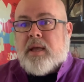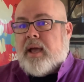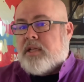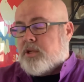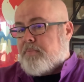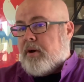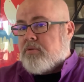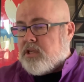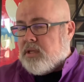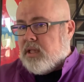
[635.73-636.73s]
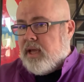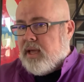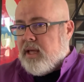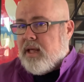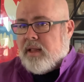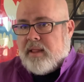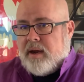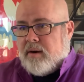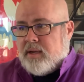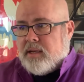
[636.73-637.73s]
And supposedly
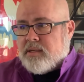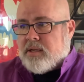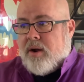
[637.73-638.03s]
there is an